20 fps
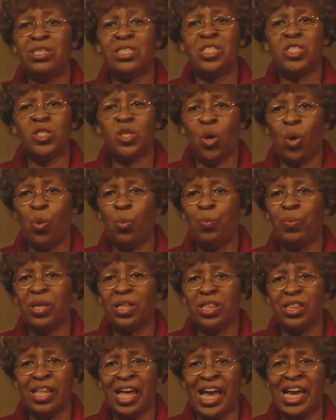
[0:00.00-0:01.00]
was so
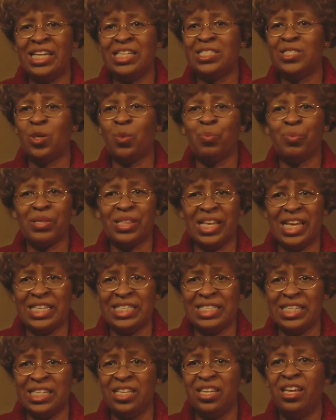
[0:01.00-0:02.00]
polite, so
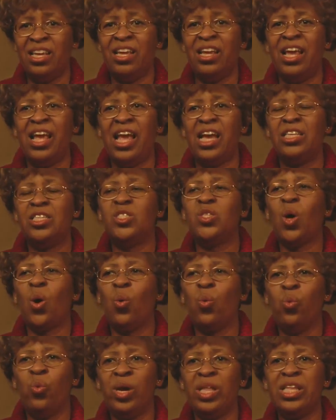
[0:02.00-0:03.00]
pleasant, and
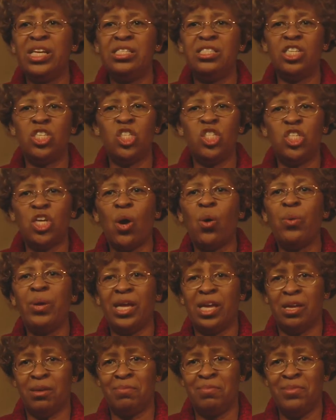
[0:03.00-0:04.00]
so willing to show
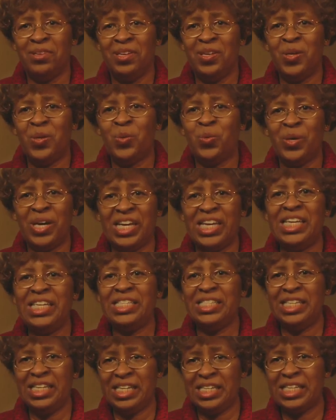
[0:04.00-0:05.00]
him what
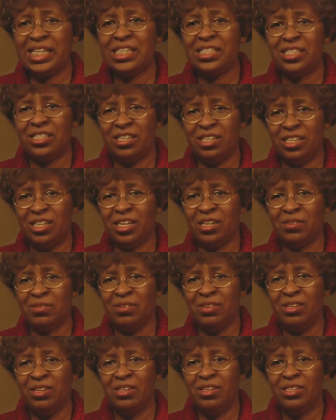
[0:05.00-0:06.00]
he needed to
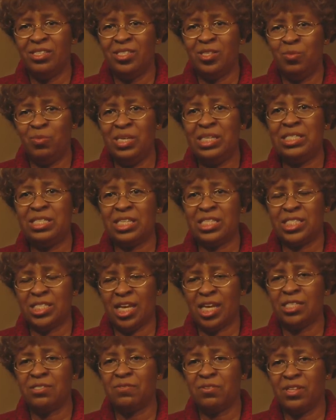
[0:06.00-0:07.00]
do to be
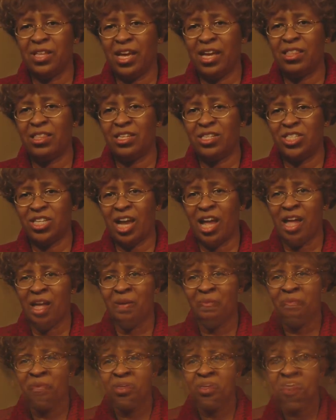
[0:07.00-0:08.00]
successful at the
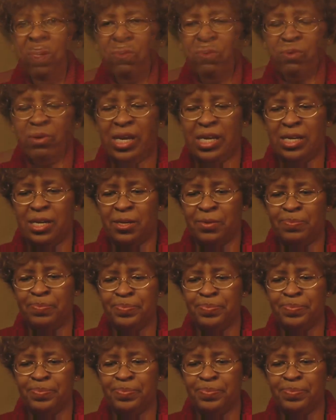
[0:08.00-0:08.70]
job. We were at